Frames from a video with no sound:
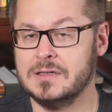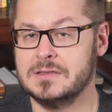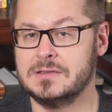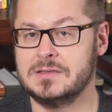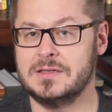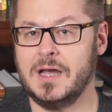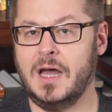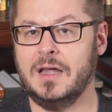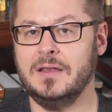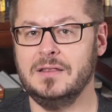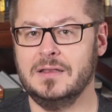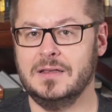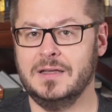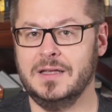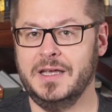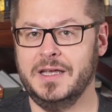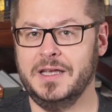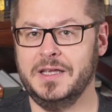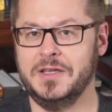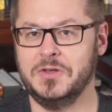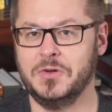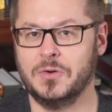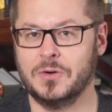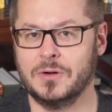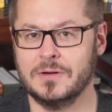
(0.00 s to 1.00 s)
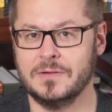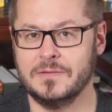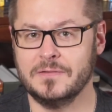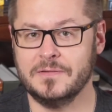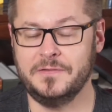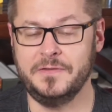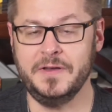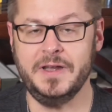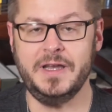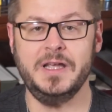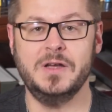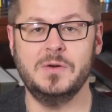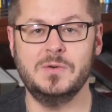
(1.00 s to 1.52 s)
Suddenly, your
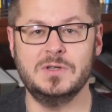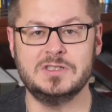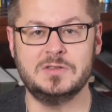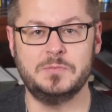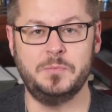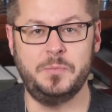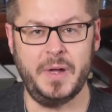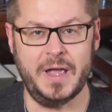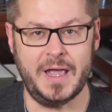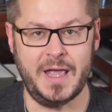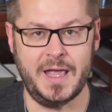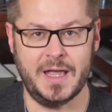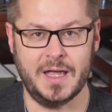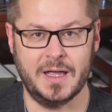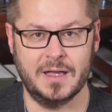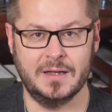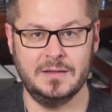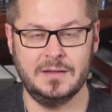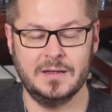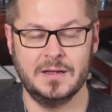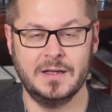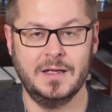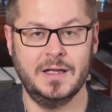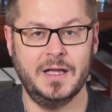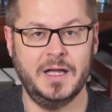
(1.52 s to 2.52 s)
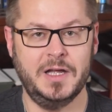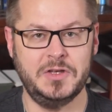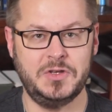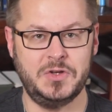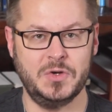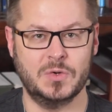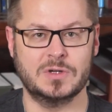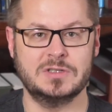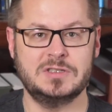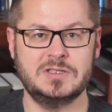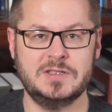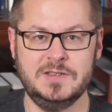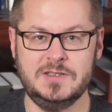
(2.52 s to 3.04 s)
video is banned and
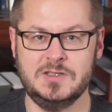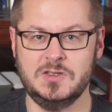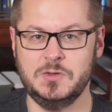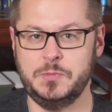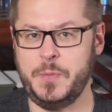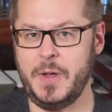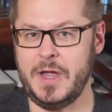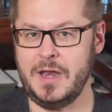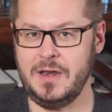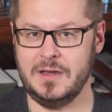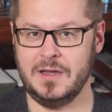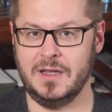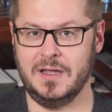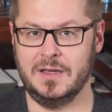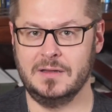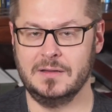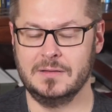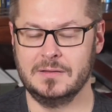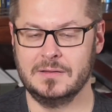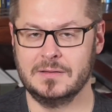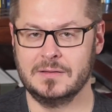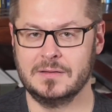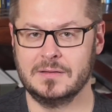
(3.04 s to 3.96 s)
you're suspended.